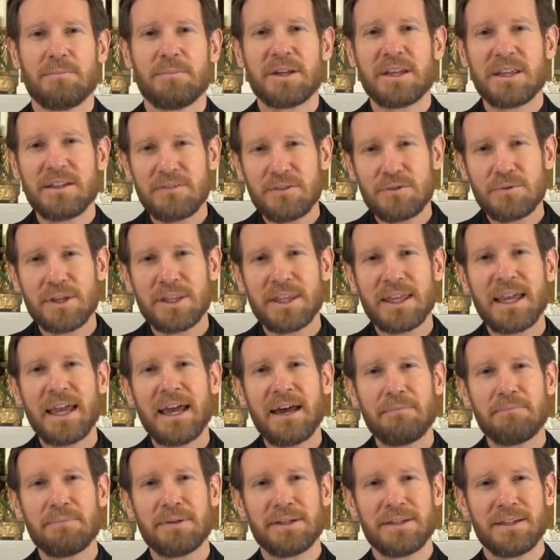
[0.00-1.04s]
But even when they
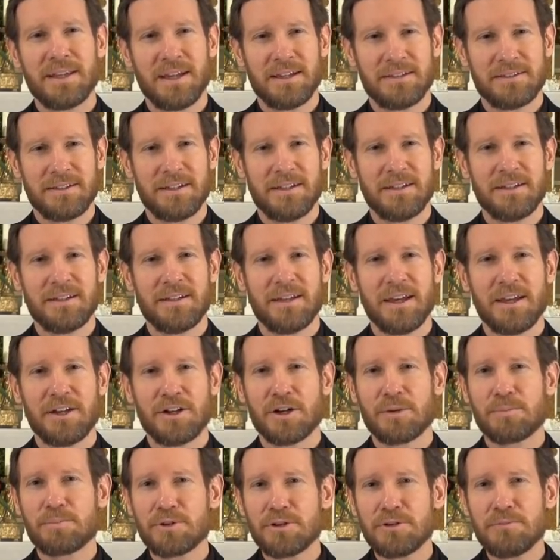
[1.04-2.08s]
have been tested and
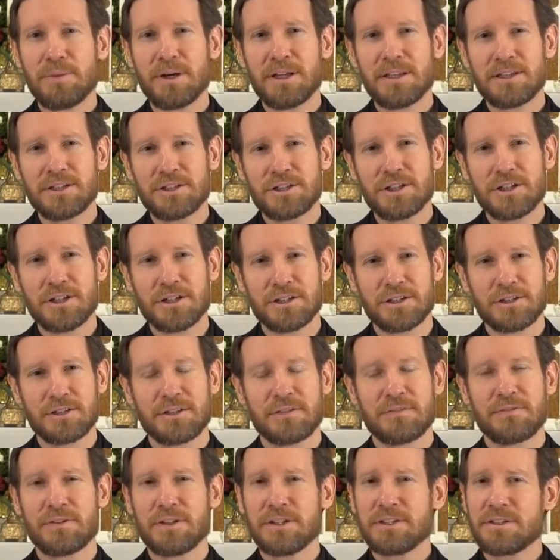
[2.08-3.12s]
are approved by the church,
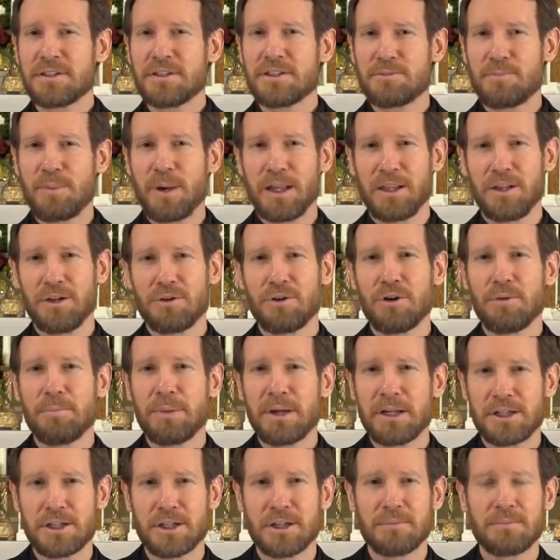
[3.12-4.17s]
for instance, by a local
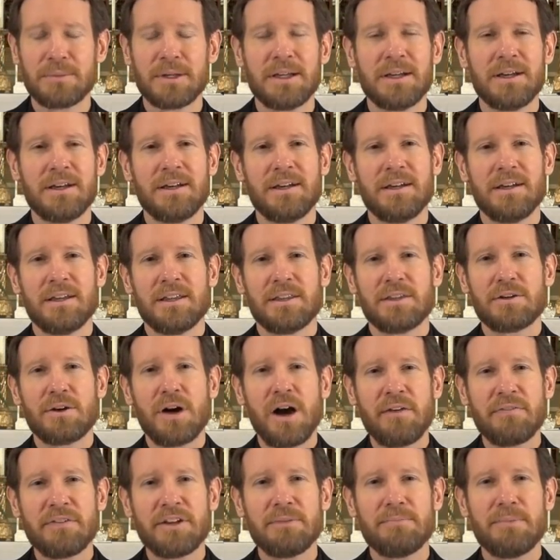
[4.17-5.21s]
bishop, they're
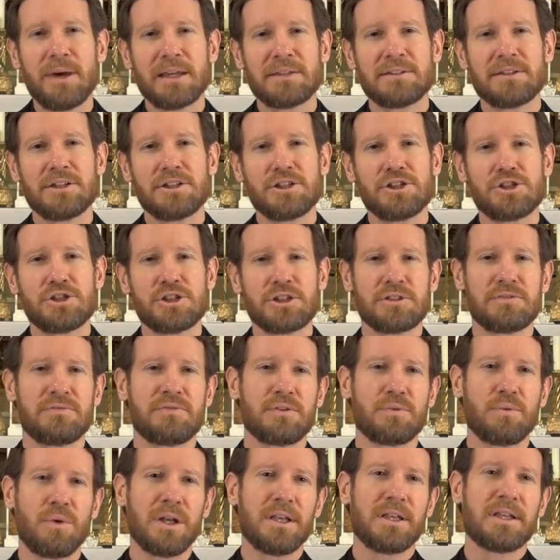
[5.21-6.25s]
often a message just
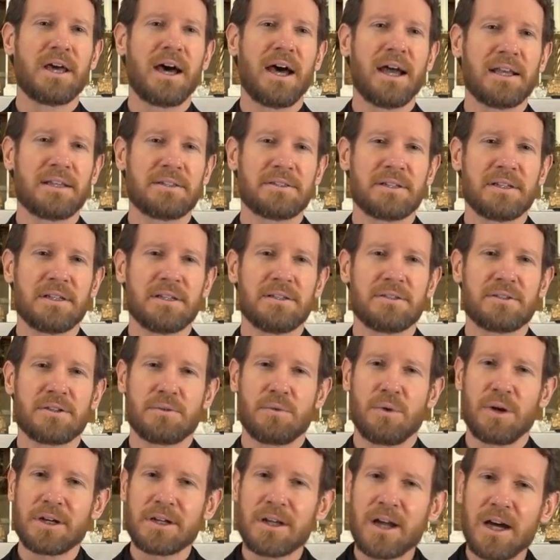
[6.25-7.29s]
for one diocese or
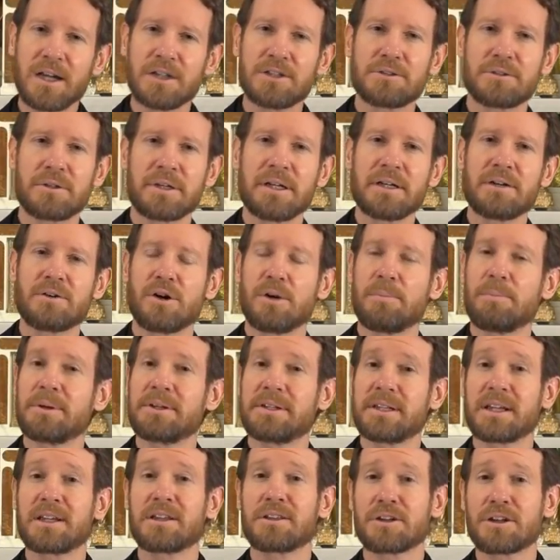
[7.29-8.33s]
one country or a
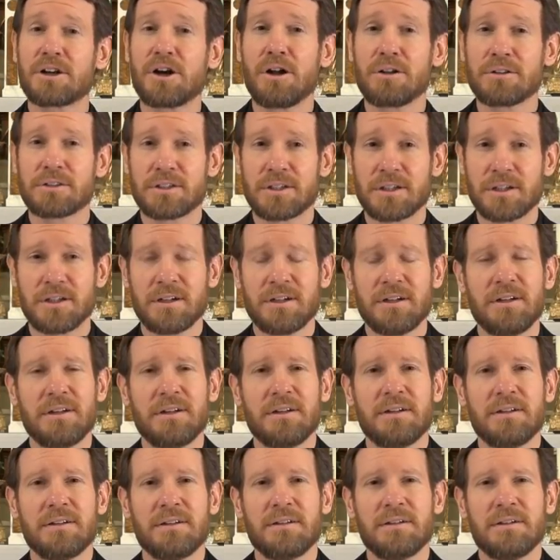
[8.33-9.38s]
particular culture.
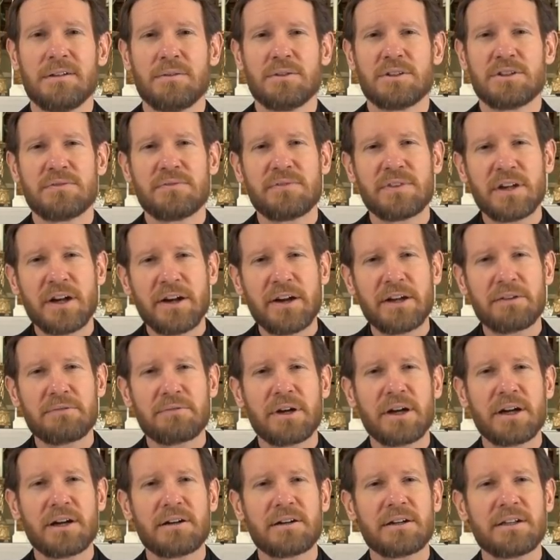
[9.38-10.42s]
What's very
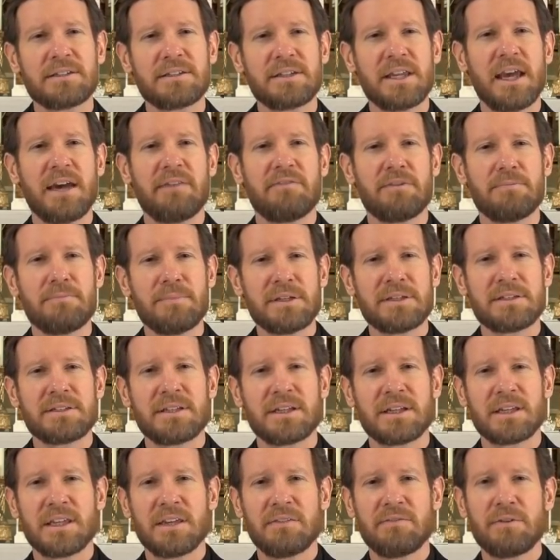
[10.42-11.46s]
rare is to have a
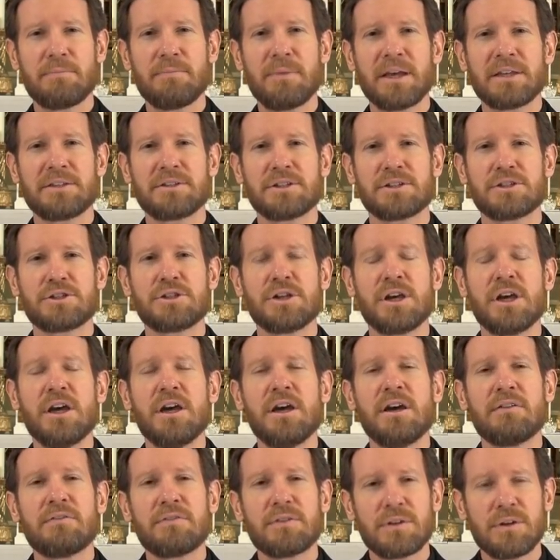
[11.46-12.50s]
mystic give a message
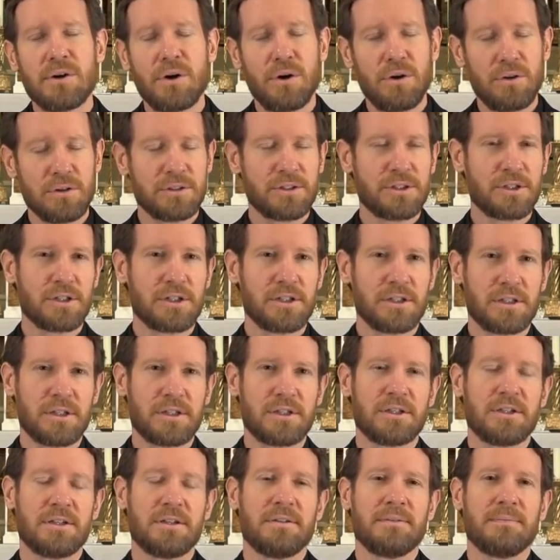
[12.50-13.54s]
for the whole
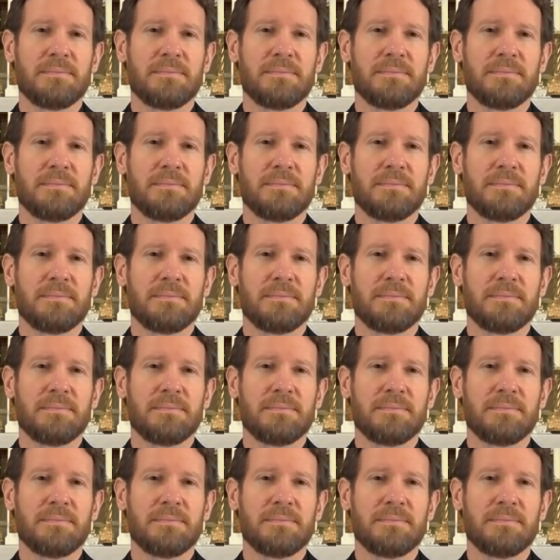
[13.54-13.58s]
church.